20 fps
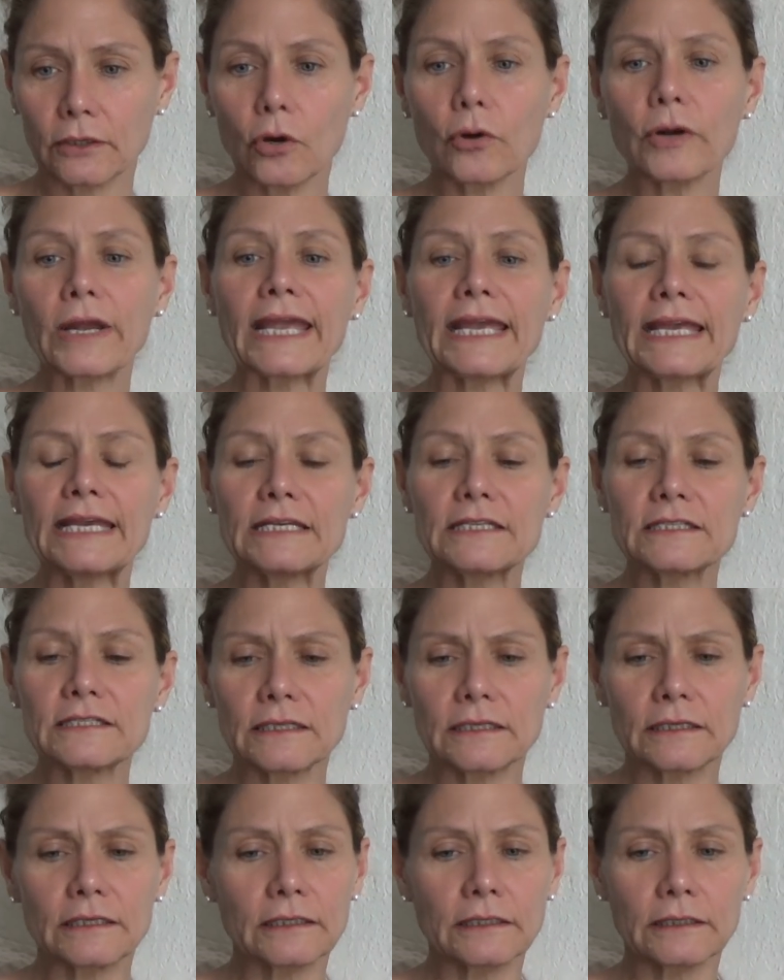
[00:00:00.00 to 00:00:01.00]
Okay,
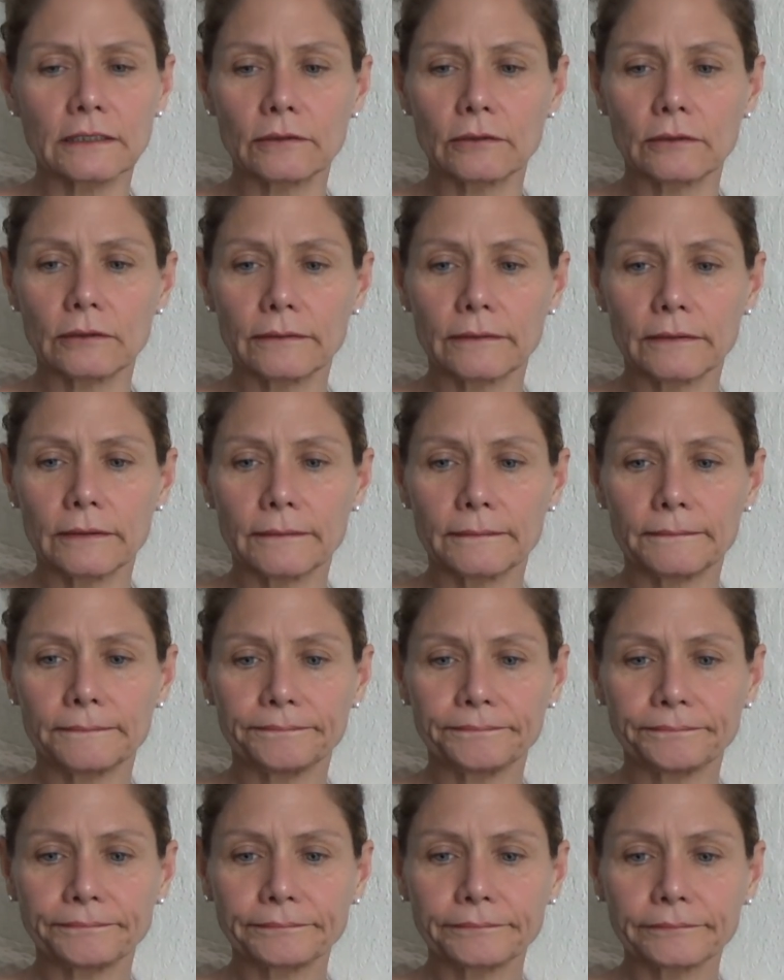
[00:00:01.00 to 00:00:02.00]
is uh,
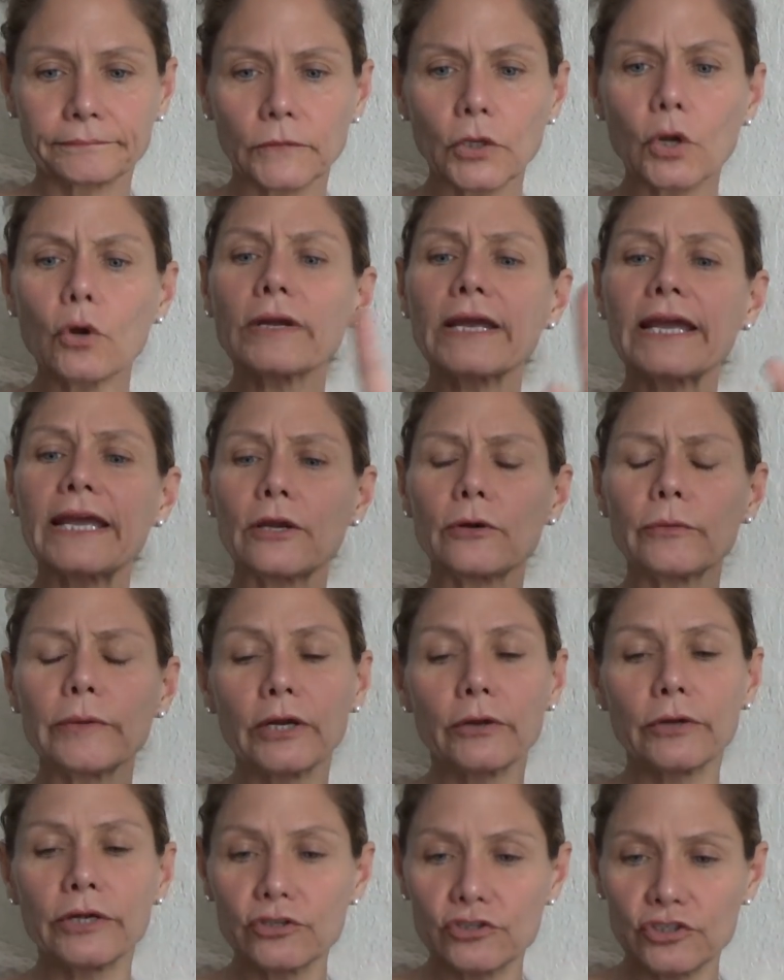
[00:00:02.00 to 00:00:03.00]
okay. Here
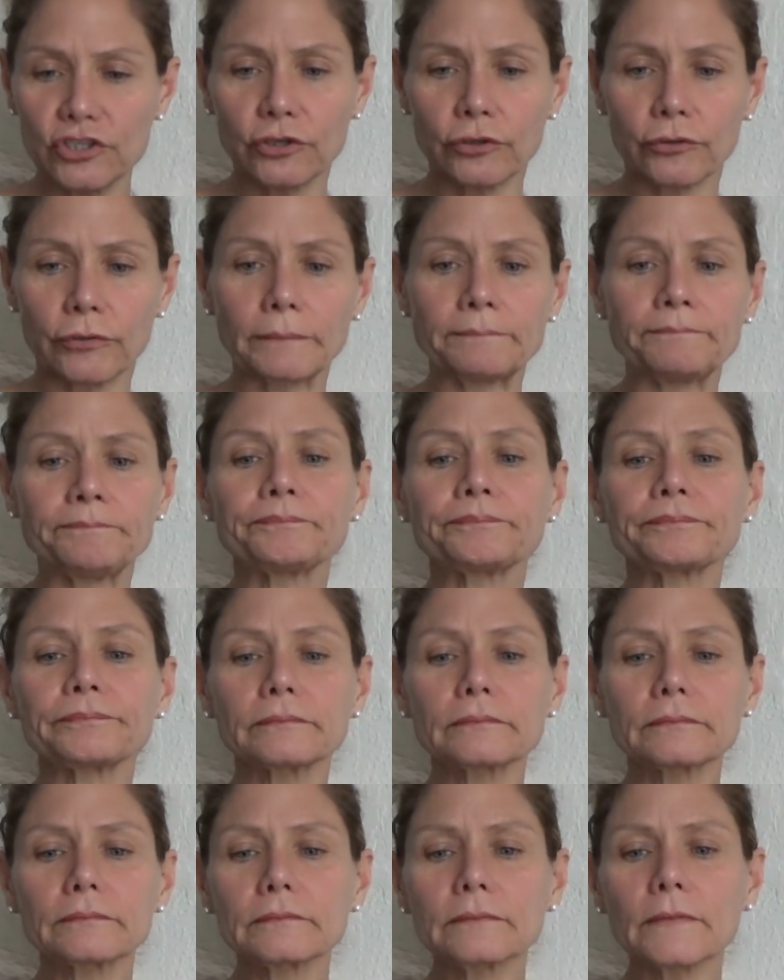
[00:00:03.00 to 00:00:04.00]
we go. Here's a good one.
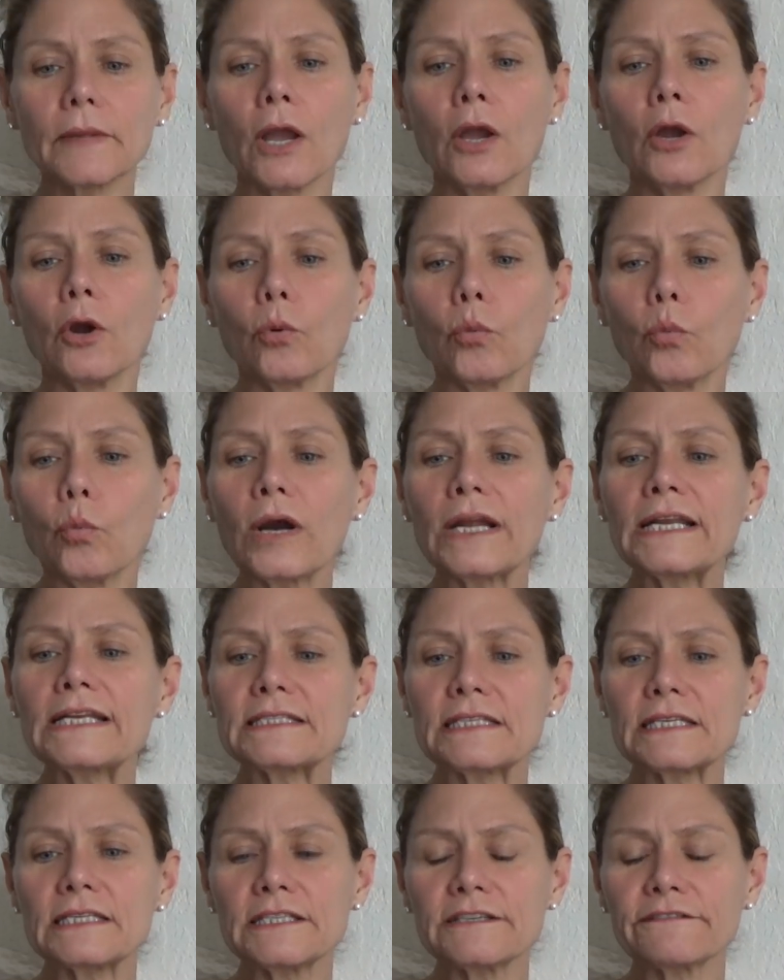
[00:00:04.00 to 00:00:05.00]
What
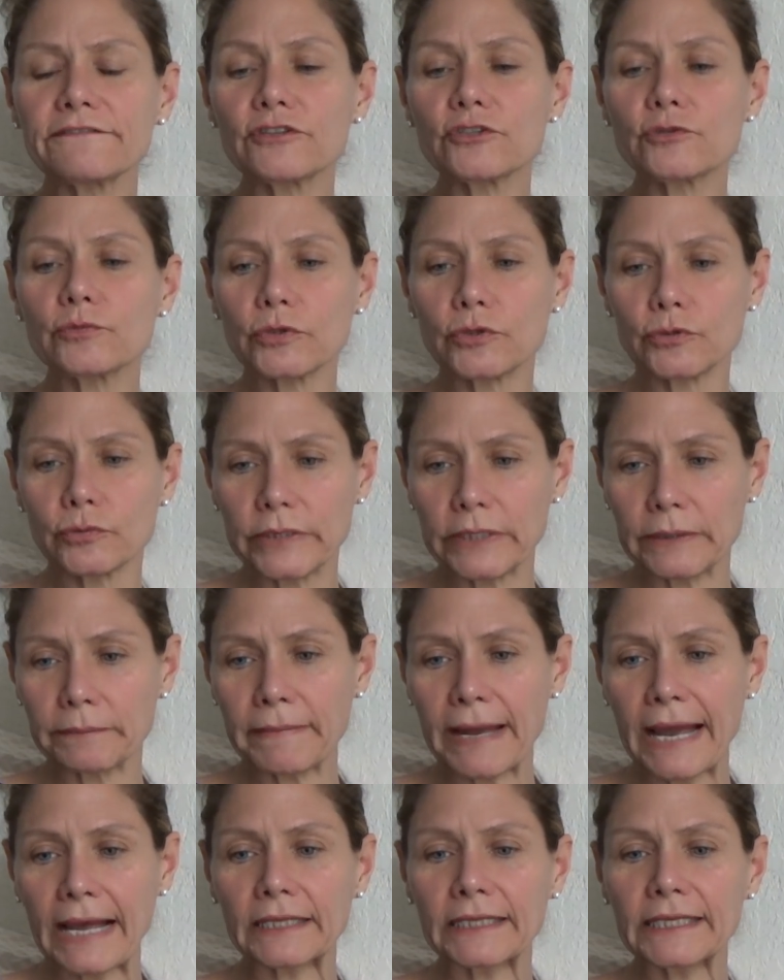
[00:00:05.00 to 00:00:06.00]
is the difference
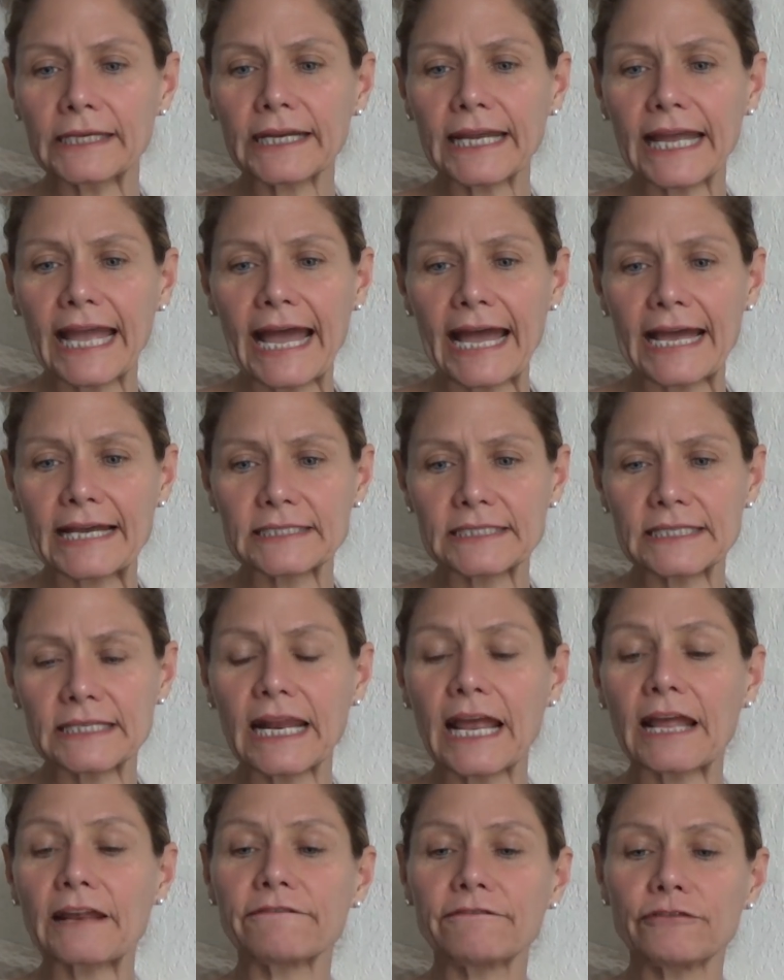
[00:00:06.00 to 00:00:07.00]
between malic
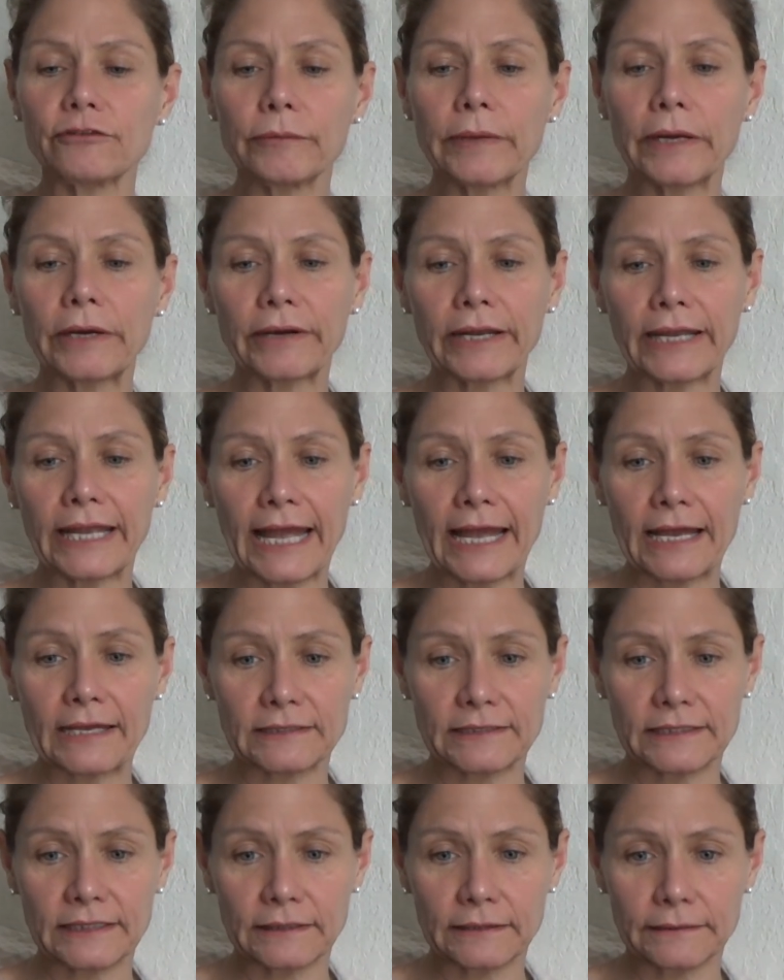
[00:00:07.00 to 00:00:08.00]
acid and fumaric
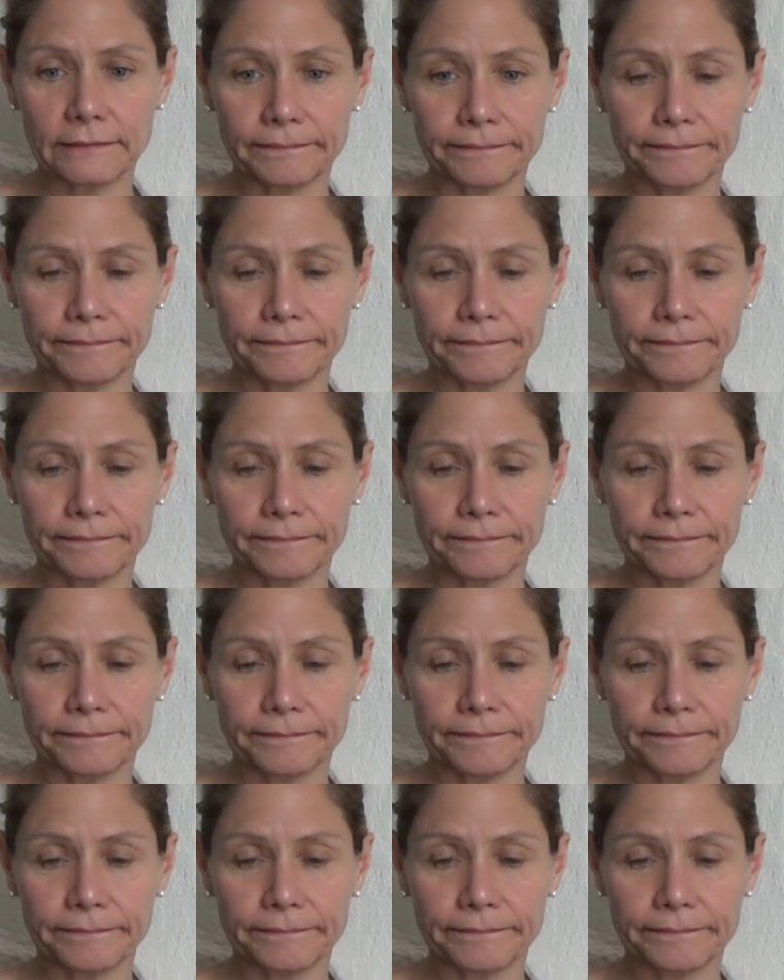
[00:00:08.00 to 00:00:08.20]
acid?